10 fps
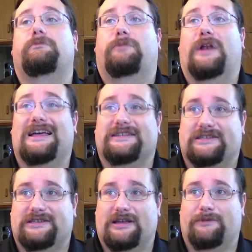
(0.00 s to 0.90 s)

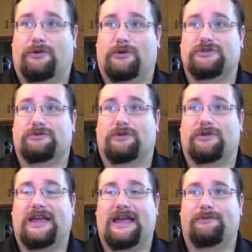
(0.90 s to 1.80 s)
plus a portable
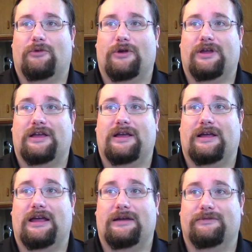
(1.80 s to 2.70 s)
Game Boy
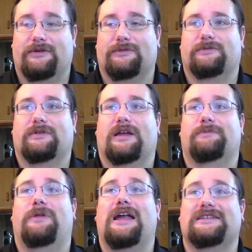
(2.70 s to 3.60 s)
Color,
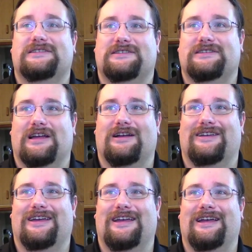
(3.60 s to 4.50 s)
plus
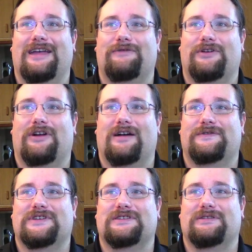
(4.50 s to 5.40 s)
Everdrive
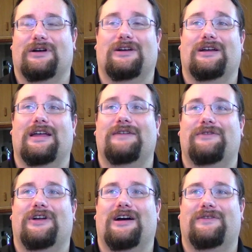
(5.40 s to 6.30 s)

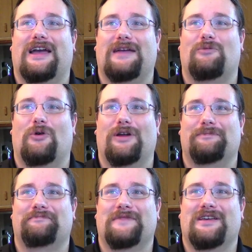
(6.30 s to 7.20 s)
Game Boy
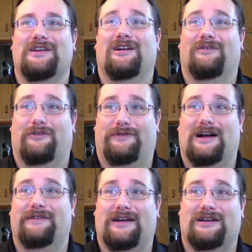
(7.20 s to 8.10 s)
for
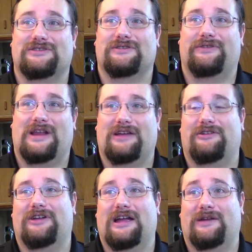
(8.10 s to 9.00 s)
5,300
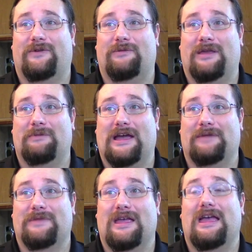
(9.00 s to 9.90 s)
Rand from eBay,
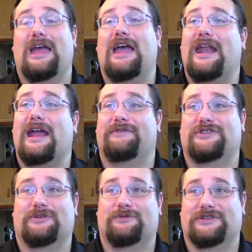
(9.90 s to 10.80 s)
and have it
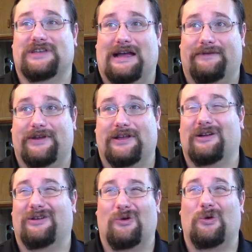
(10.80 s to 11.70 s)
shipped to South Africa,
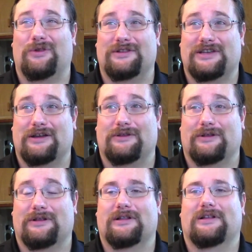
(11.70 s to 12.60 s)
all in total.
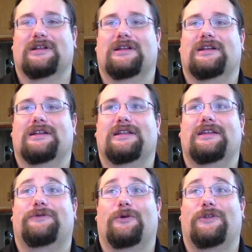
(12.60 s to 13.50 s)

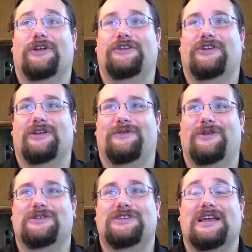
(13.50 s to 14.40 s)
For the retro
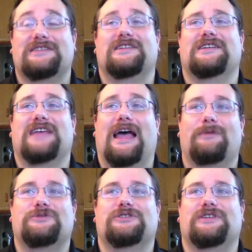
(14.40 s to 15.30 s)
enthusiast, there's
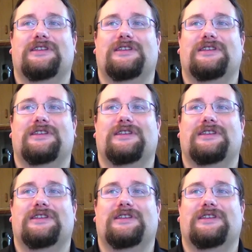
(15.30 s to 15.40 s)
absolutely